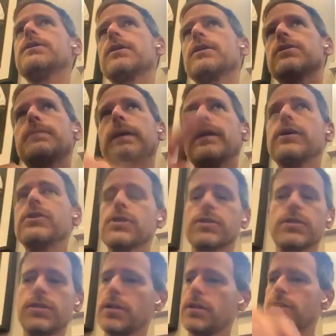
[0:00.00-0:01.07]
So it's better
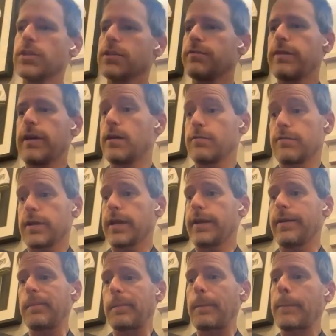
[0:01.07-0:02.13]
just to do it, just fire and
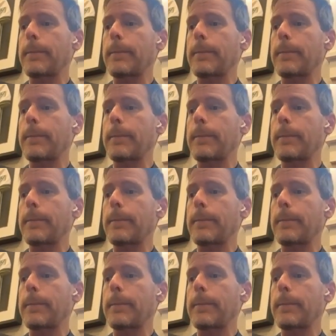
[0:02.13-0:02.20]
forget it.